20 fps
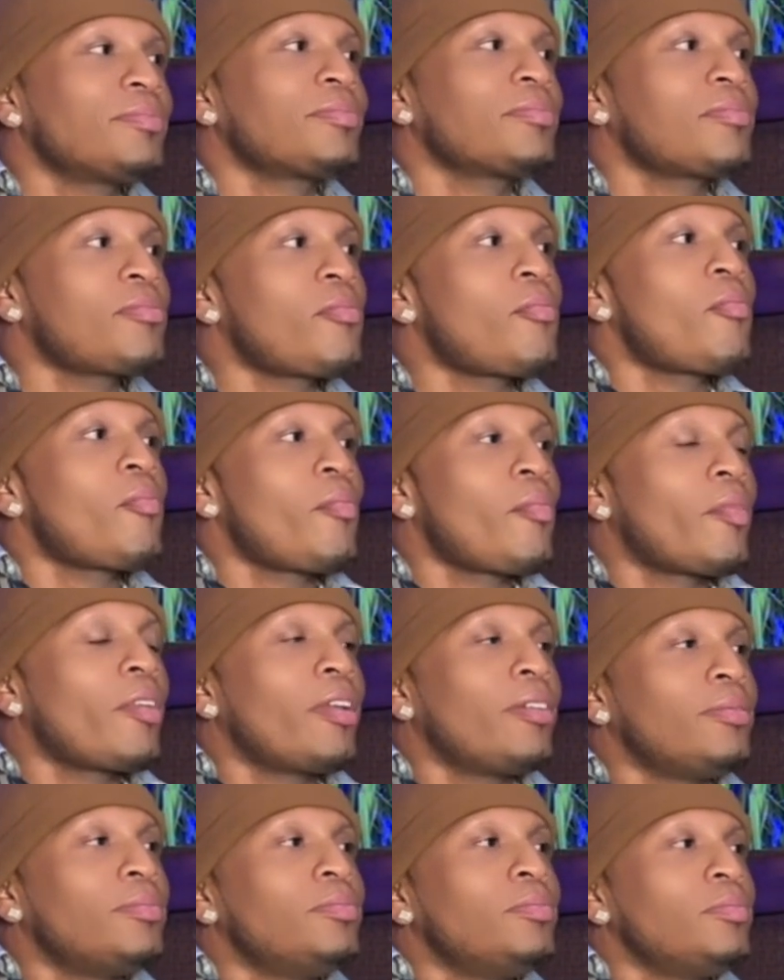So you're
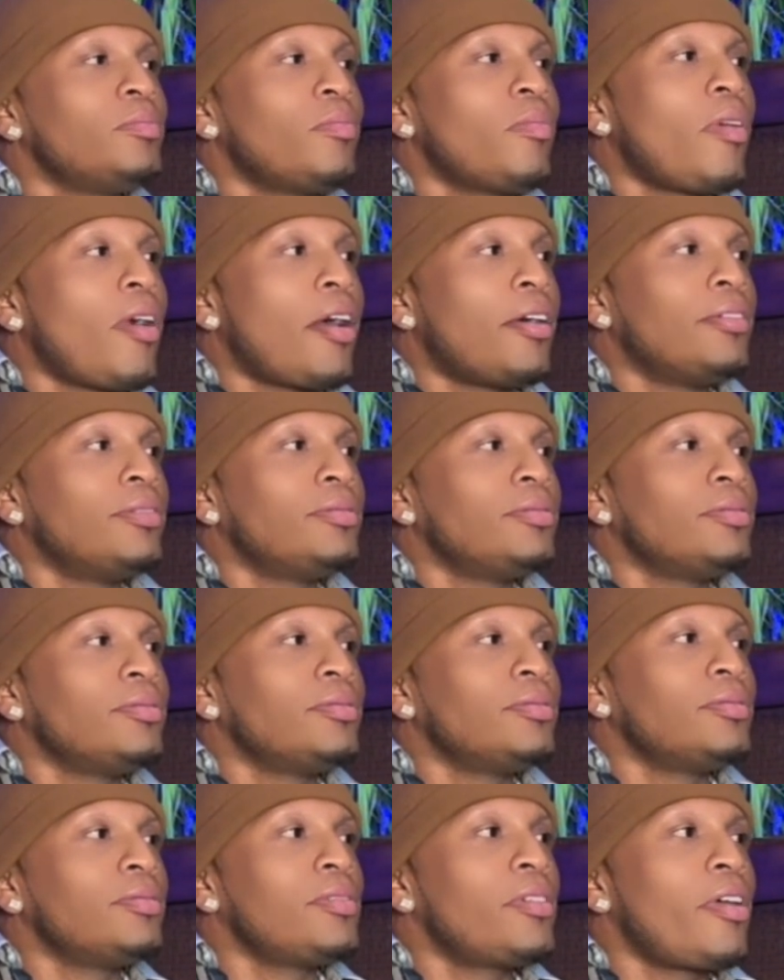full
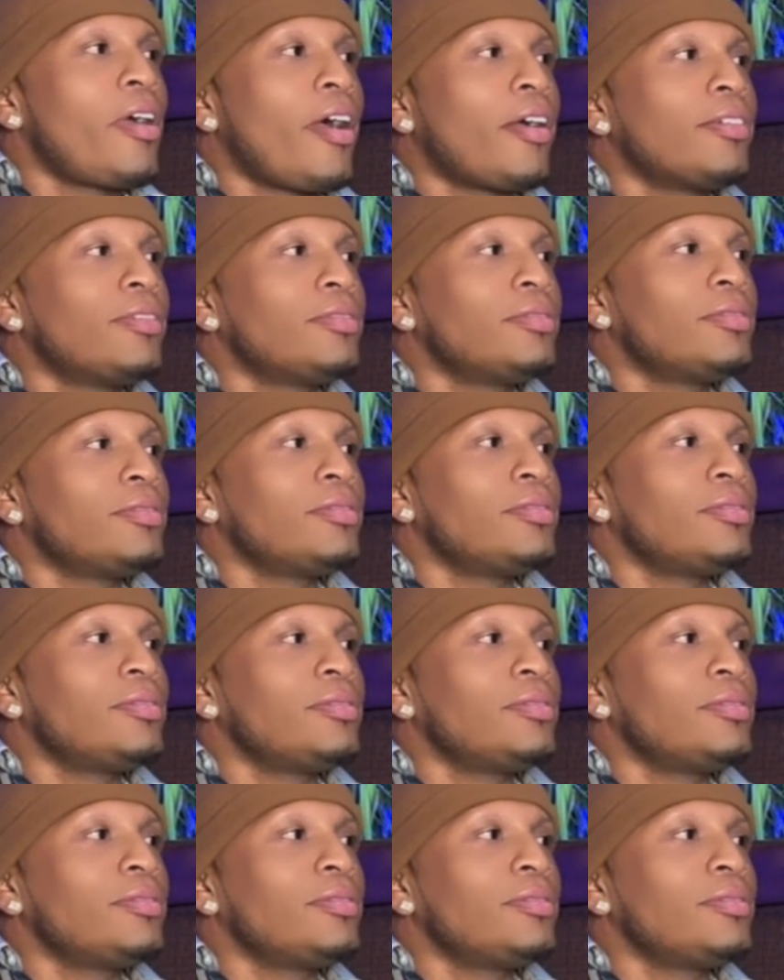on your MMA